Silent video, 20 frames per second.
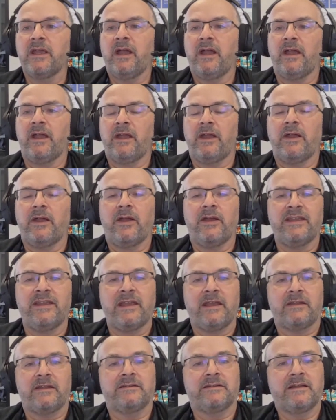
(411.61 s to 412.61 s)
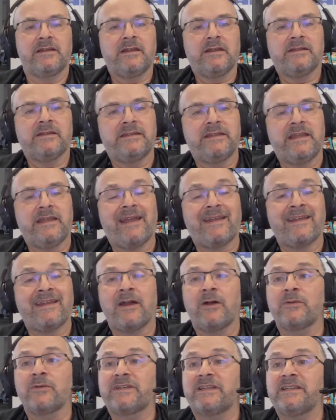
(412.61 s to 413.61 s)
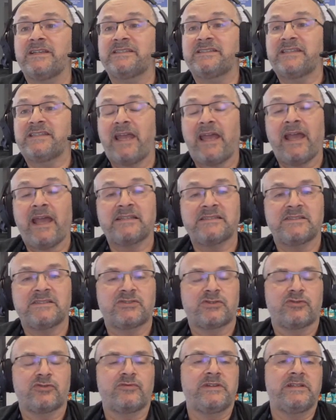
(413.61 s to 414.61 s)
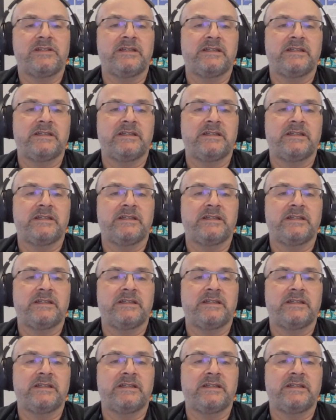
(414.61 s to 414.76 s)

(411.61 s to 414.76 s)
Again, the account is accessory.